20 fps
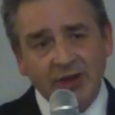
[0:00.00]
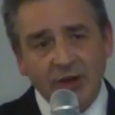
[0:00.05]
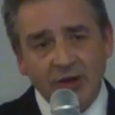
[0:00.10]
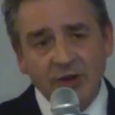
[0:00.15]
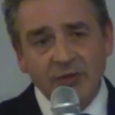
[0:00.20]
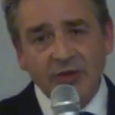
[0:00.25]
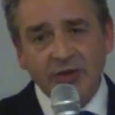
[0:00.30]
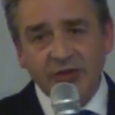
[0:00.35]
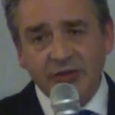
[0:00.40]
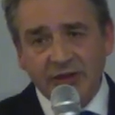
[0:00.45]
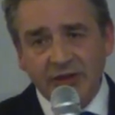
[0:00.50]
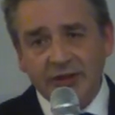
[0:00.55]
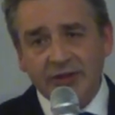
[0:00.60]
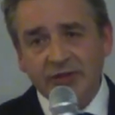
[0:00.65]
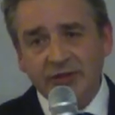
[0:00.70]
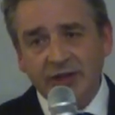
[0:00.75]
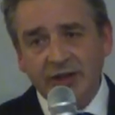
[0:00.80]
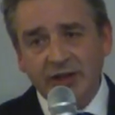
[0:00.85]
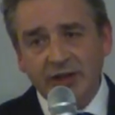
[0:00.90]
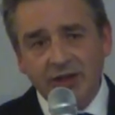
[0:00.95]
over
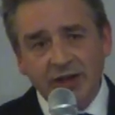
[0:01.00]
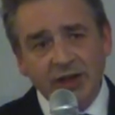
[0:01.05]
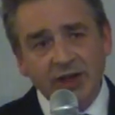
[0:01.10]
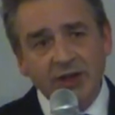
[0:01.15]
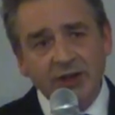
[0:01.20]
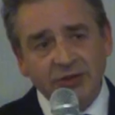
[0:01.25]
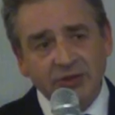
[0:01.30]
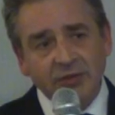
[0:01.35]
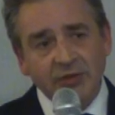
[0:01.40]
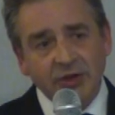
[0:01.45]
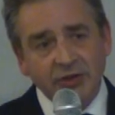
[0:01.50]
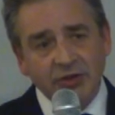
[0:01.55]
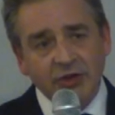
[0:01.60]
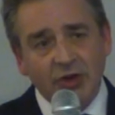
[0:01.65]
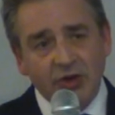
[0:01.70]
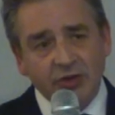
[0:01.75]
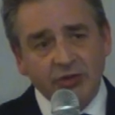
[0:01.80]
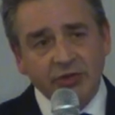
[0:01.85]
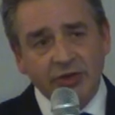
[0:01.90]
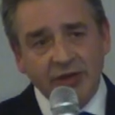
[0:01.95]
60 years of
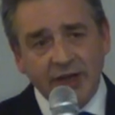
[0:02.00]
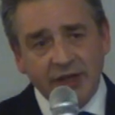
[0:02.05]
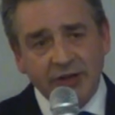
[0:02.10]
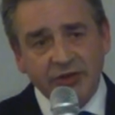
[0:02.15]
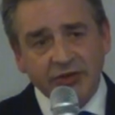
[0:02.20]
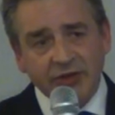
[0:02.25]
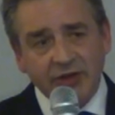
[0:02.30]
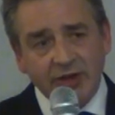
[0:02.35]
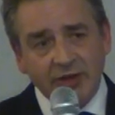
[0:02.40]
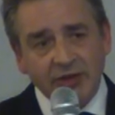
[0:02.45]
indoctrination